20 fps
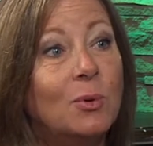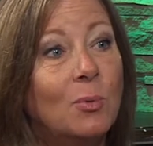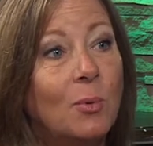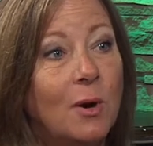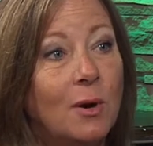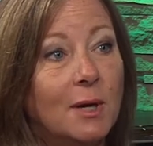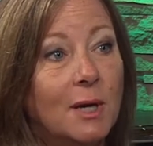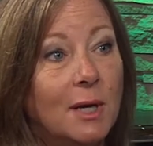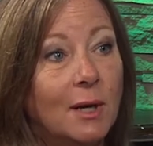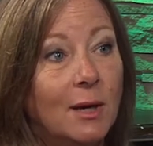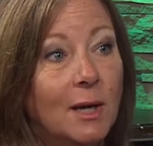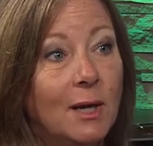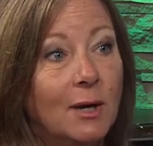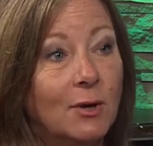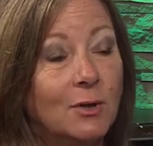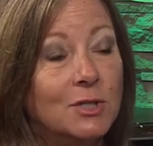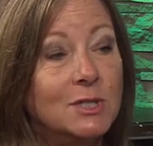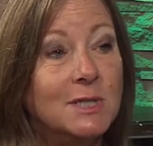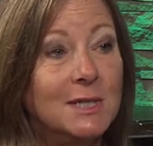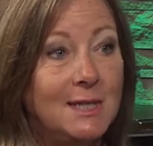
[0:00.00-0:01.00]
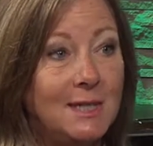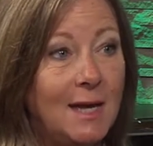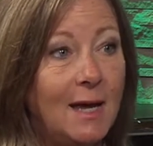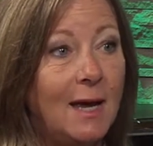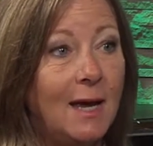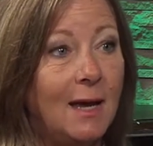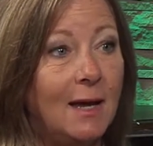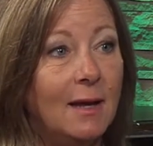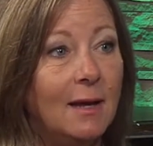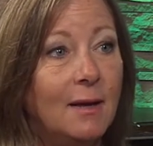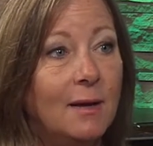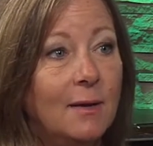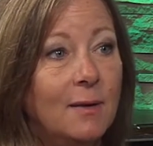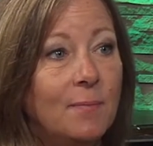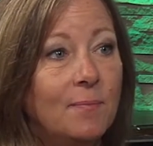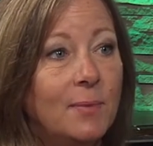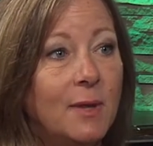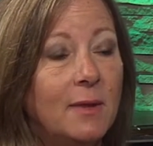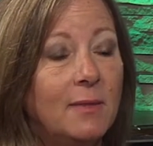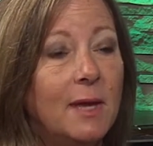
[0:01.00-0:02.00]
walking here today
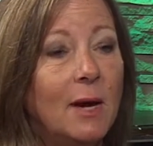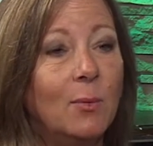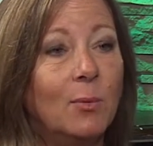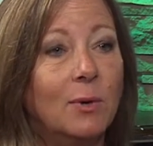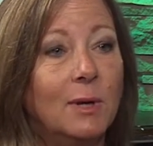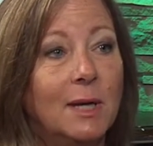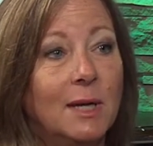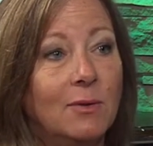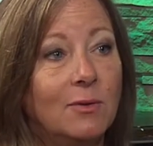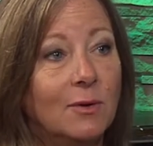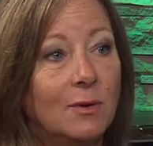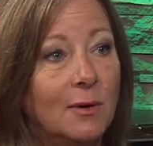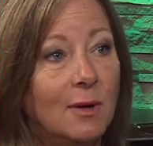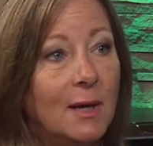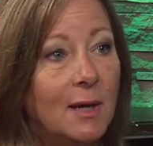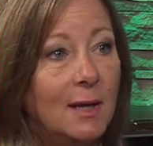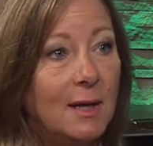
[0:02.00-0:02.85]
that were either